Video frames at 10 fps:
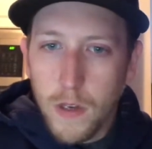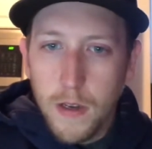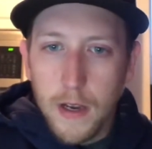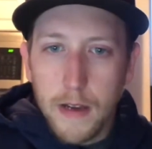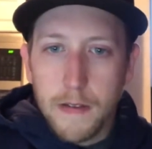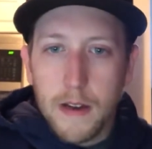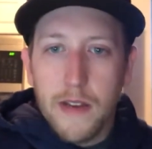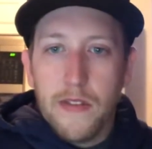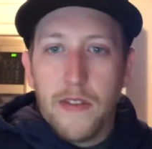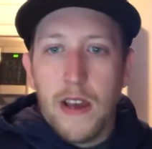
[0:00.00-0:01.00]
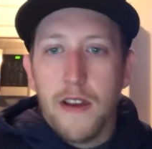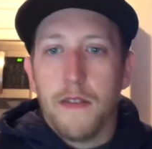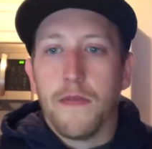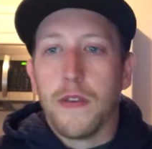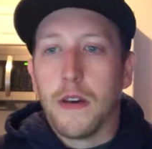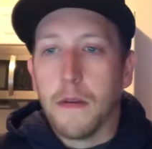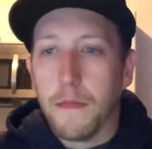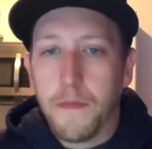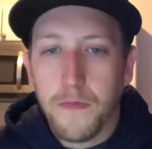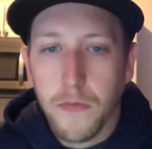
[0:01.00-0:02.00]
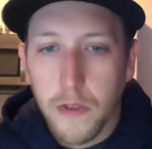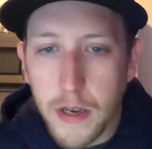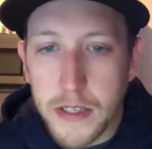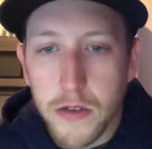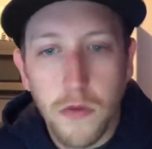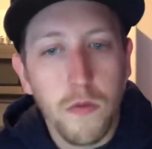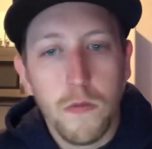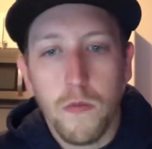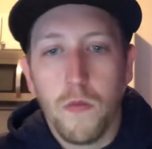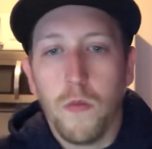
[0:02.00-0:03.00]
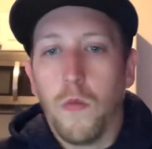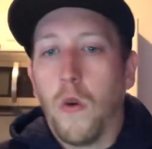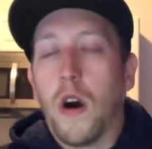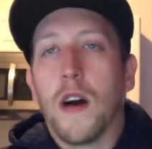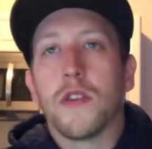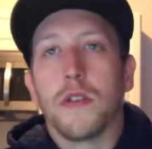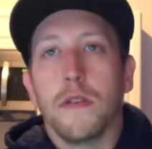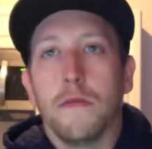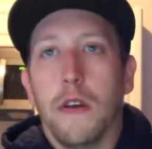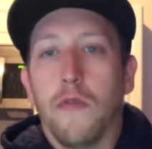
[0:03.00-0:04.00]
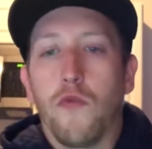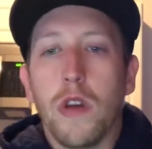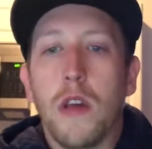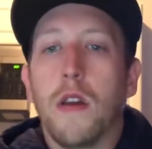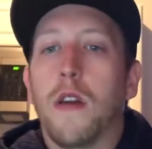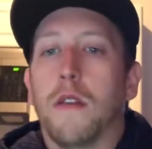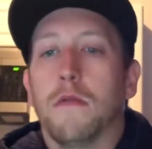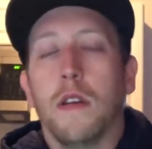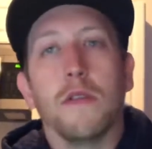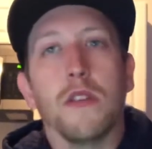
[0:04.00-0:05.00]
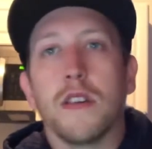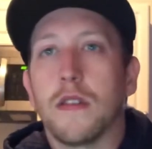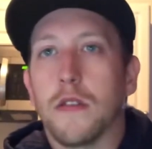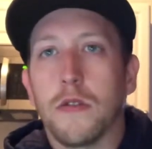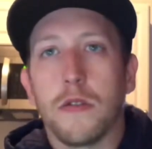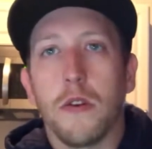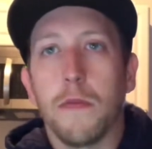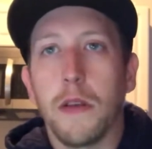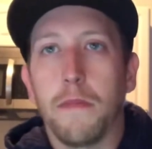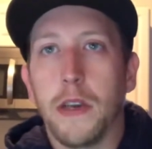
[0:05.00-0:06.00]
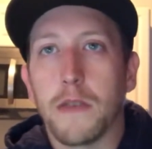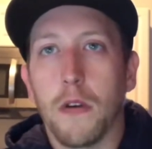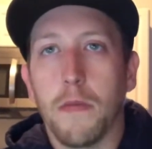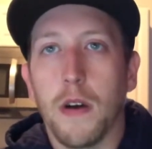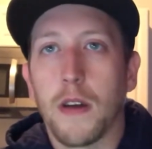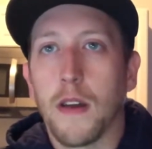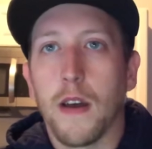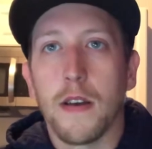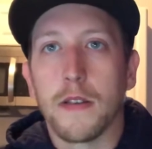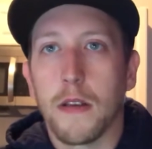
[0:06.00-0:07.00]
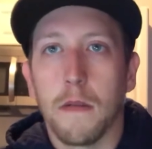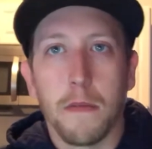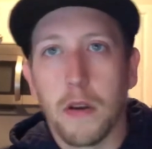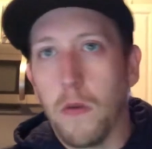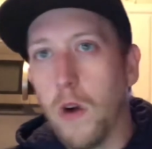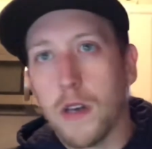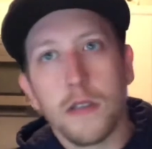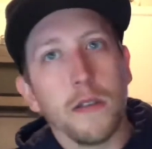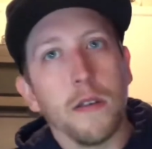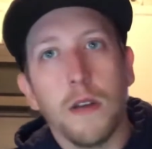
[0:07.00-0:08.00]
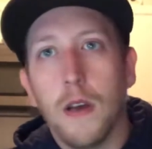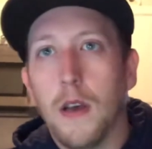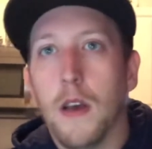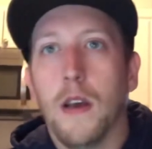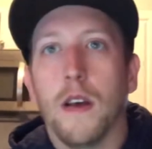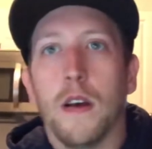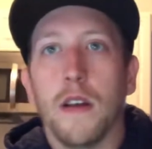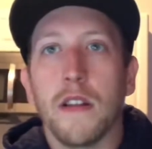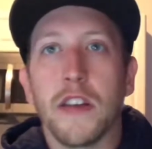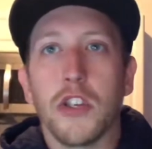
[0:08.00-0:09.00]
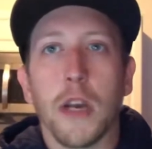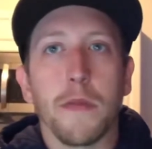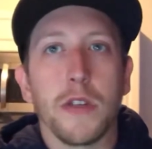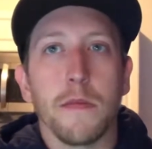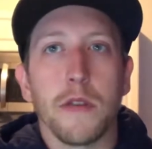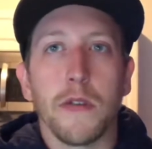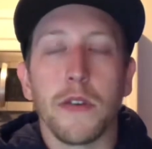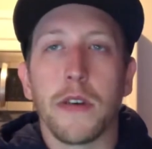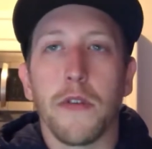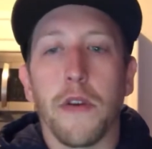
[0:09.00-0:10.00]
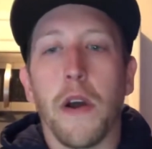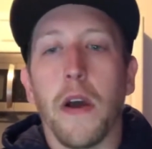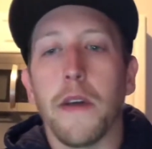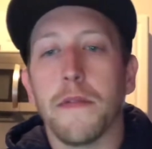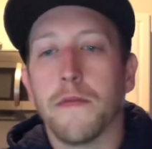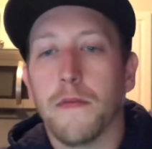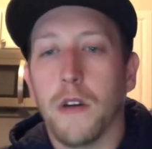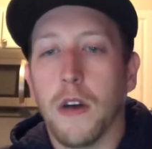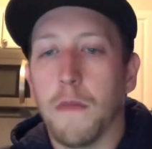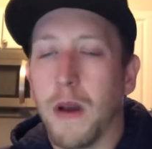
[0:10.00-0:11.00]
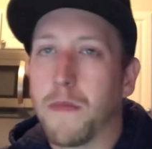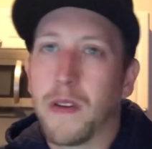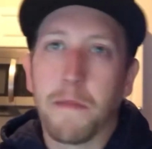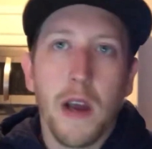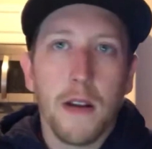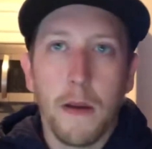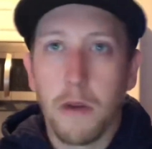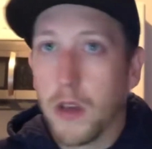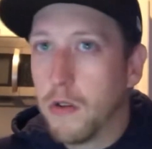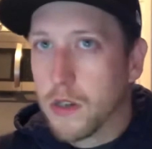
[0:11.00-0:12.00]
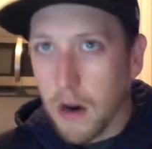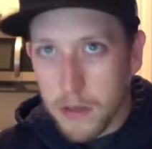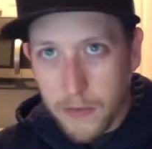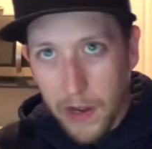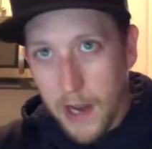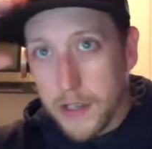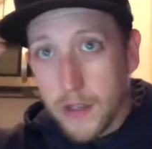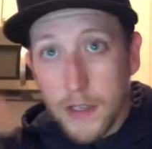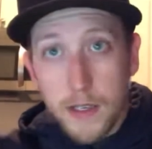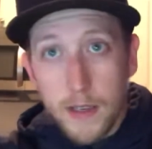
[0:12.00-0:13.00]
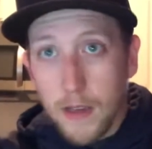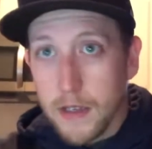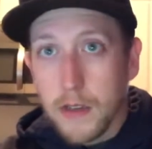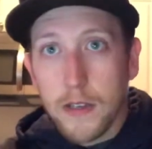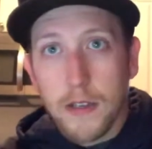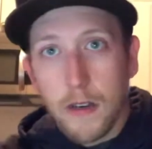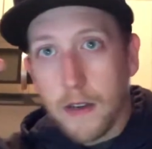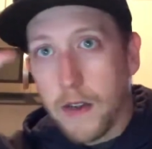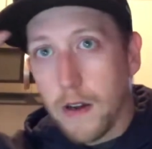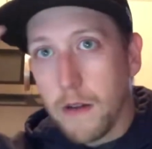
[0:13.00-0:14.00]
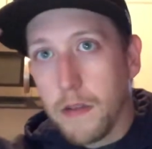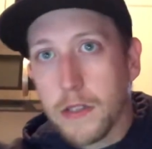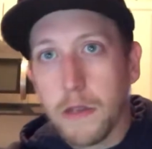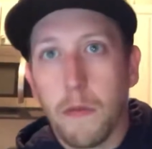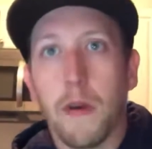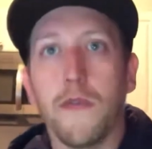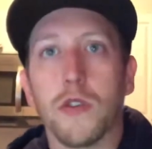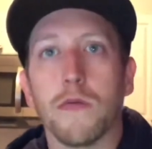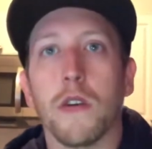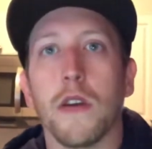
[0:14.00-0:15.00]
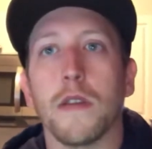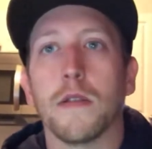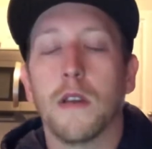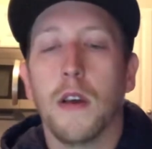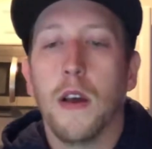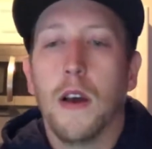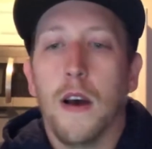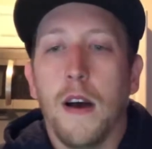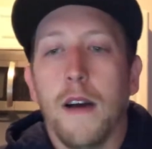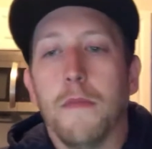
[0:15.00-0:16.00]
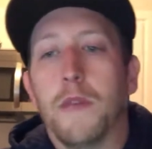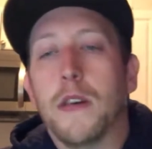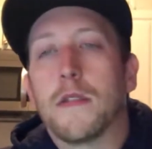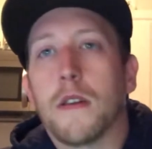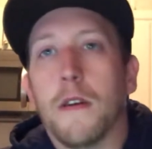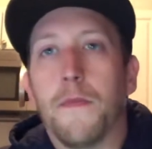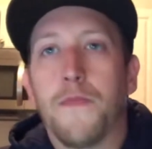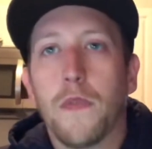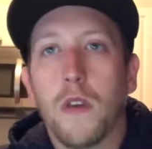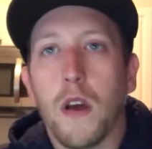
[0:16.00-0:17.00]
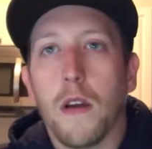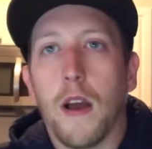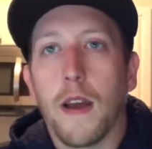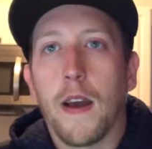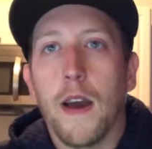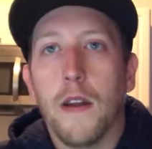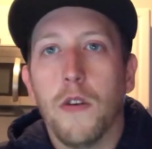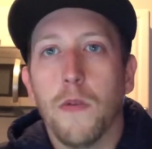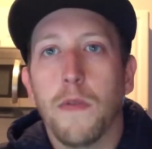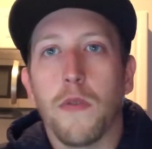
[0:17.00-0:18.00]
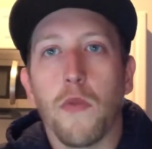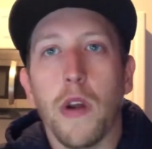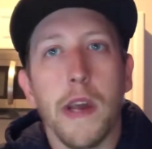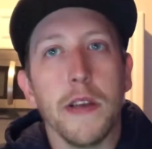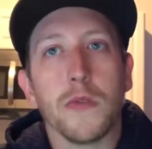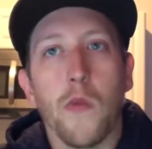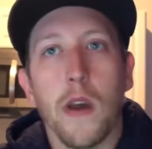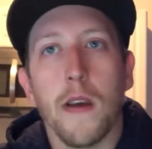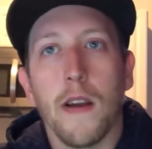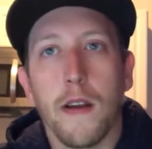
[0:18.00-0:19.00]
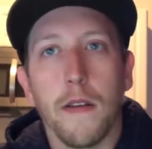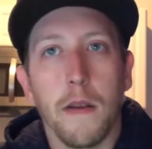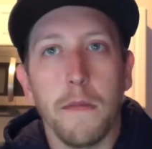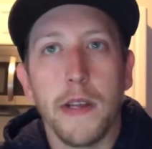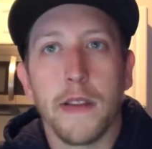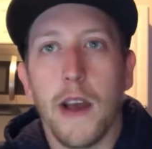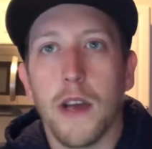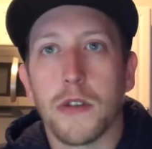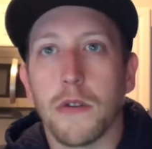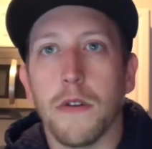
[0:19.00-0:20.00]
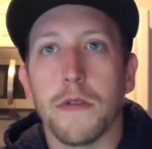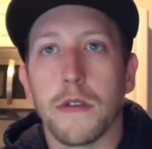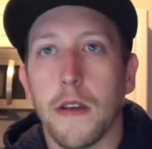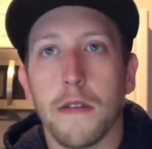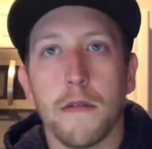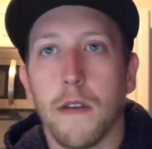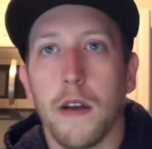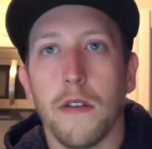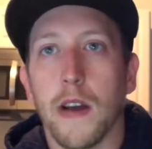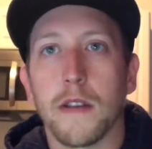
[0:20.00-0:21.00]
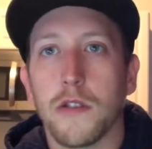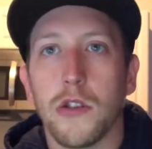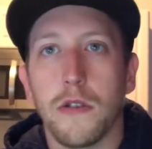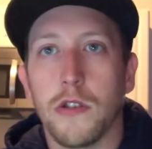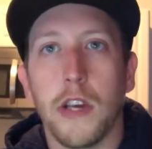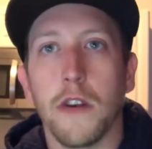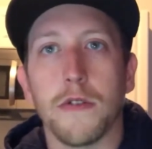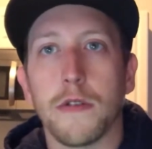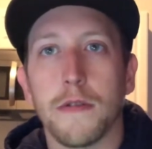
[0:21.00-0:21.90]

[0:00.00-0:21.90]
I, I even have, uh, I still watch and, and read and, and listen to so many baseball podcasts. I'm, I'm going to watch the uh, league championship series here tonight. Uh, I'm, I'm kind of I'm a huge Cardinals fan as you can tell as you can tell here. These are some of my visual aids, uh, but uh, I, I kind of hope the Rays win and beat the Astros. They I don't like cheaters,